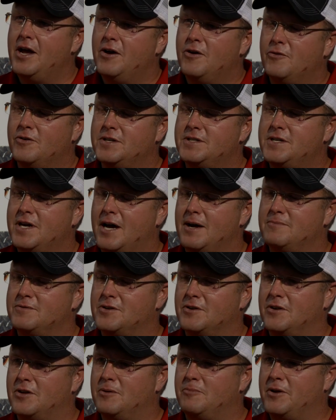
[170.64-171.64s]
Yes. When times
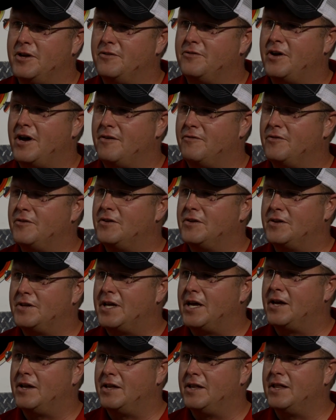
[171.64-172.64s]
are a little bit tougher,
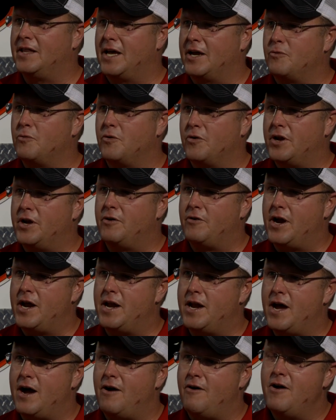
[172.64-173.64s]
that like we're in right
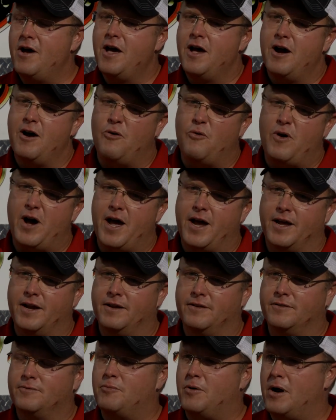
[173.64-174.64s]
now, a wagon
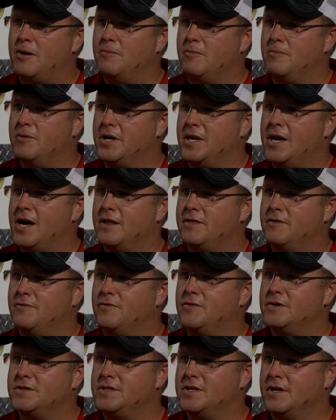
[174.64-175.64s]
is probably not the
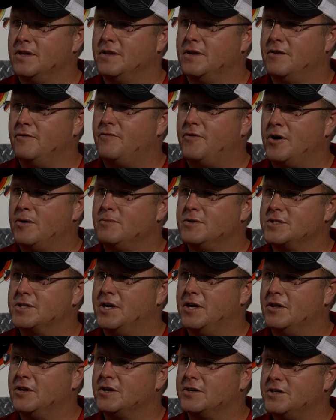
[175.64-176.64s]
first thing that a farmer's
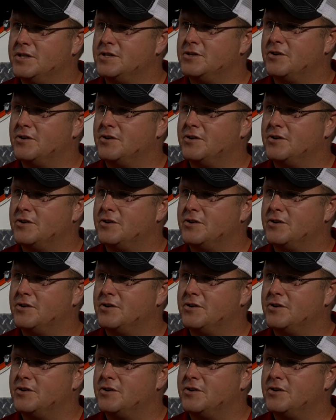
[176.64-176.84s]
going to look to